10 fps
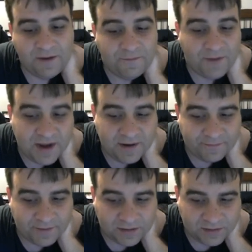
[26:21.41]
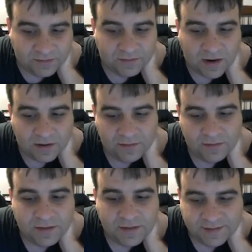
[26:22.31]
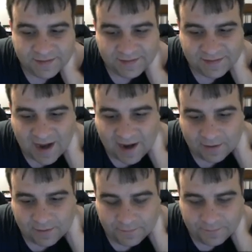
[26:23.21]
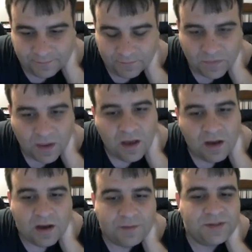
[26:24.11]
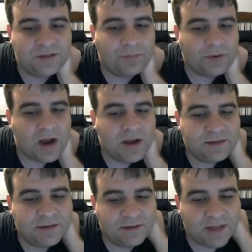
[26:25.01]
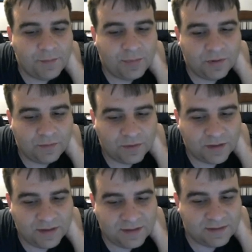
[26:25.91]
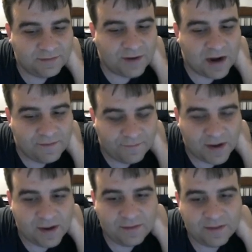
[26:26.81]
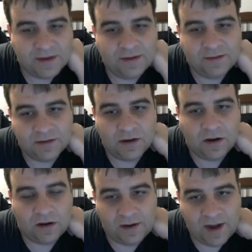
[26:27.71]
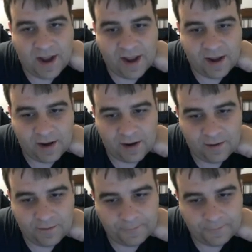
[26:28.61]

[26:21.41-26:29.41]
vein effects do not stack. I'm surprised that they put one of these divine vein things on a